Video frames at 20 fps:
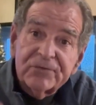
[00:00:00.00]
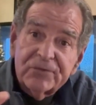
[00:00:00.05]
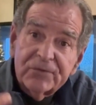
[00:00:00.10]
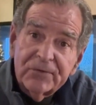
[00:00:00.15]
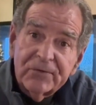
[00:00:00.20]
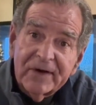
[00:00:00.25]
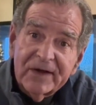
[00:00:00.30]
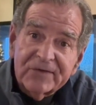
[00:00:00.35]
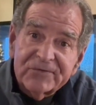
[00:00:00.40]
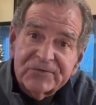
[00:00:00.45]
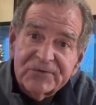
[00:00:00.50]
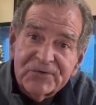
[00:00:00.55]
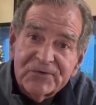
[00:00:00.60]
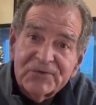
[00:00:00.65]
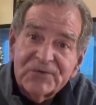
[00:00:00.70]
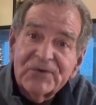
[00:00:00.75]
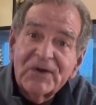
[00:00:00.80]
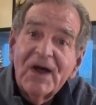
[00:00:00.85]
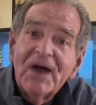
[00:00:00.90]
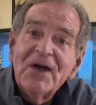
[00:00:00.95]
2
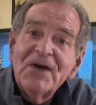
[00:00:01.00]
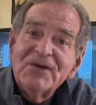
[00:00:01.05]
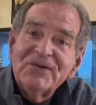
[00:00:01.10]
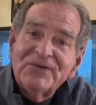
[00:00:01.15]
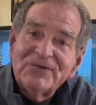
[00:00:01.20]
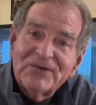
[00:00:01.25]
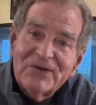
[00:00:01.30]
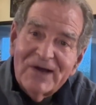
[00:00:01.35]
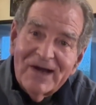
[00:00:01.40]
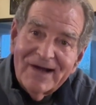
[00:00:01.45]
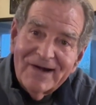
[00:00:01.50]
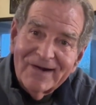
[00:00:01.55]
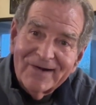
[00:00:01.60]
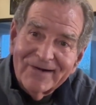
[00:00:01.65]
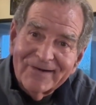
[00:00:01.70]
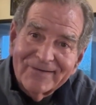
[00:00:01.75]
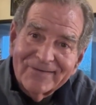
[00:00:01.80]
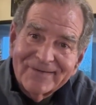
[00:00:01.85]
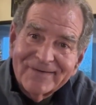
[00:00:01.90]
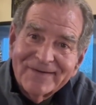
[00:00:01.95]
S's,
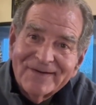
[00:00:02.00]
share,